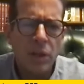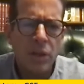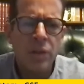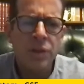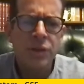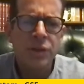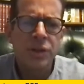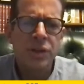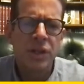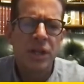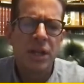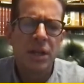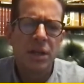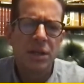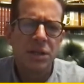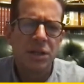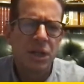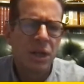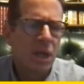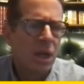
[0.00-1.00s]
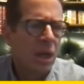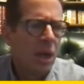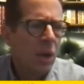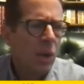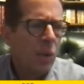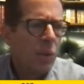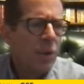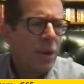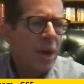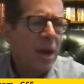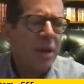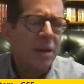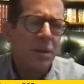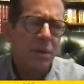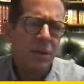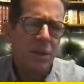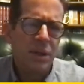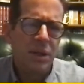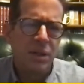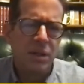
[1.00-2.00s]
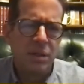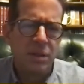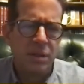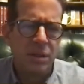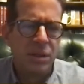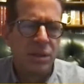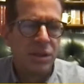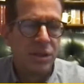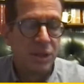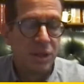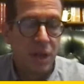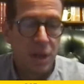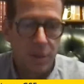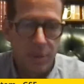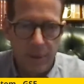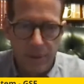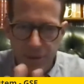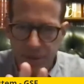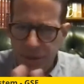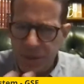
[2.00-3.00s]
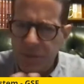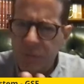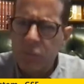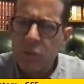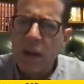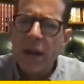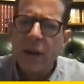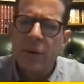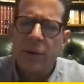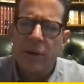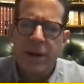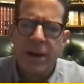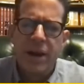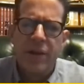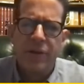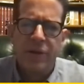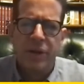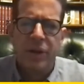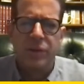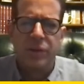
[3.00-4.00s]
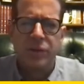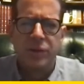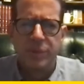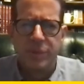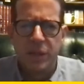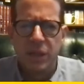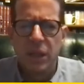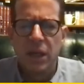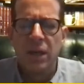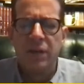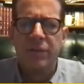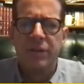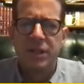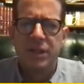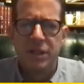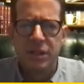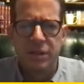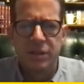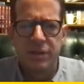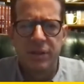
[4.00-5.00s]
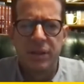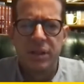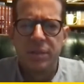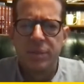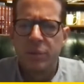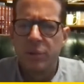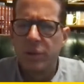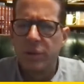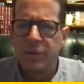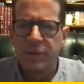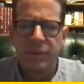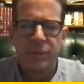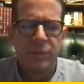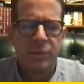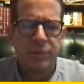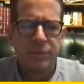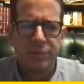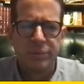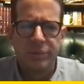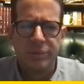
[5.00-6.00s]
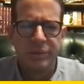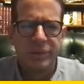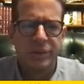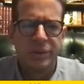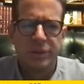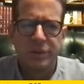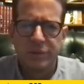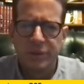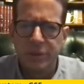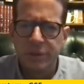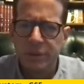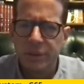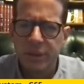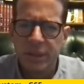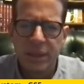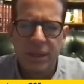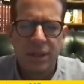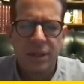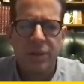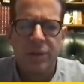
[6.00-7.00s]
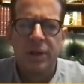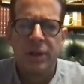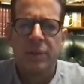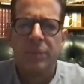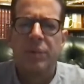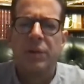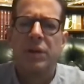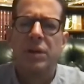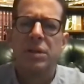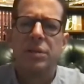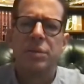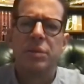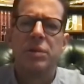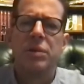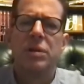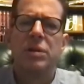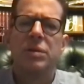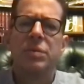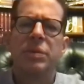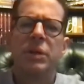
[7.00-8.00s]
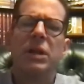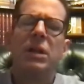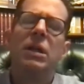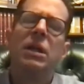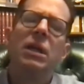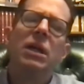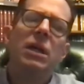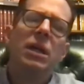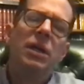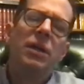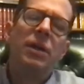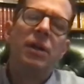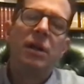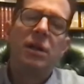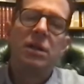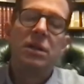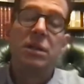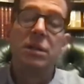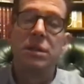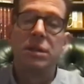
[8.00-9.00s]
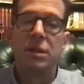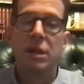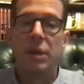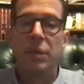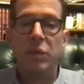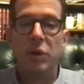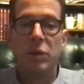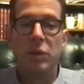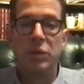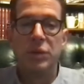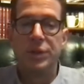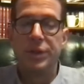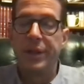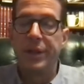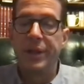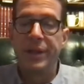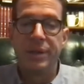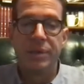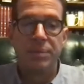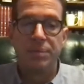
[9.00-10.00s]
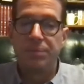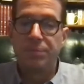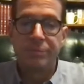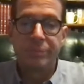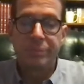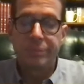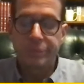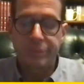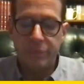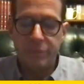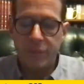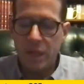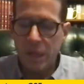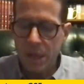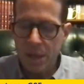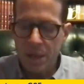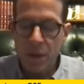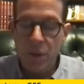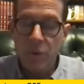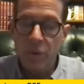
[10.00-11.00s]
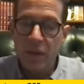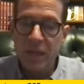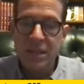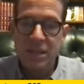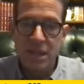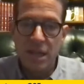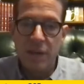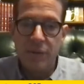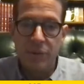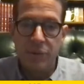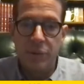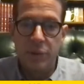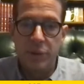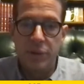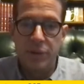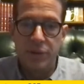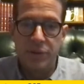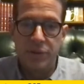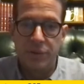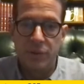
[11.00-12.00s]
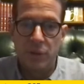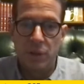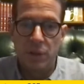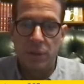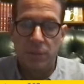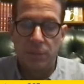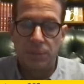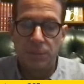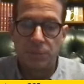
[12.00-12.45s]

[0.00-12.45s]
this is the challenge. Not only some, and this is rarer now than it used to be. A lot of VCs are very supportive and will sort of do what they got to do to help their entrepreneurs. But there are still some that will say, no, that's not what we're in this for.